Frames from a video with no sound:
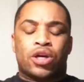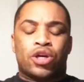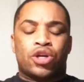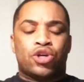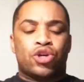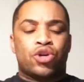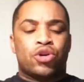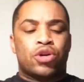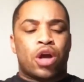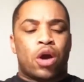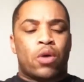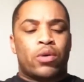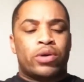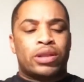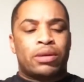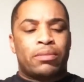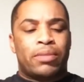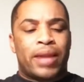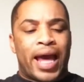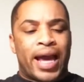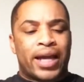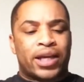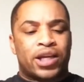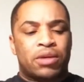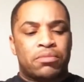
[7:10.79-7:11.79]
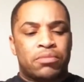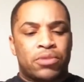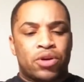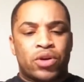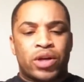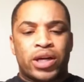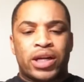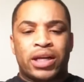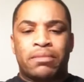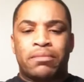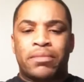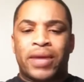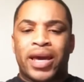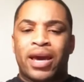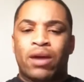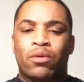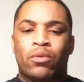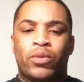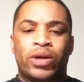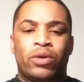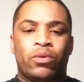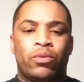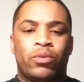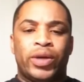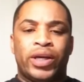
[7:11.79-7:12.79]
in the Black community, man,
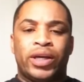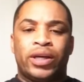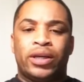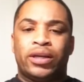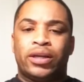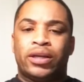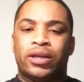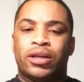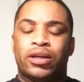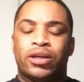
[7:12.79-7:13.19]
we